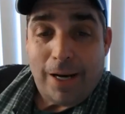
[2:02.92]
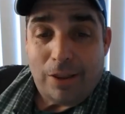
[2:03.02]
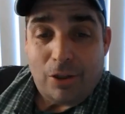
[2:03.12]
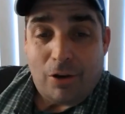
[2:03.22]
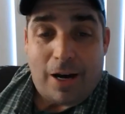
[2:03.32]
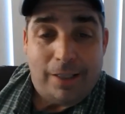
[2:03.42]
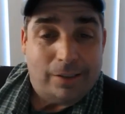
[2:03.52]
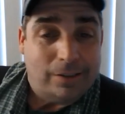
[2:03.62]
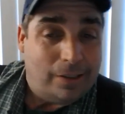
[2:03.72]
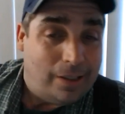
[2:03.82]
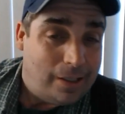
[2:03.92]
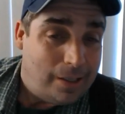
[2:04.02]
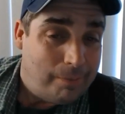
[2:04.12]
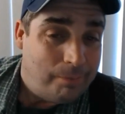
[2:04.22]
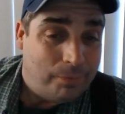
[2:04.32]
of my thoughts
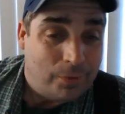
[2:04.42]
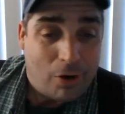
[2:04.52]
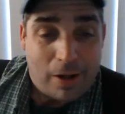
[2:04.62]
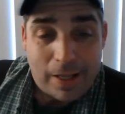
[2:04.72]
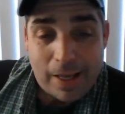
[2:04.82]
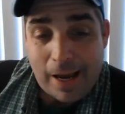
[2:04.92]
um, on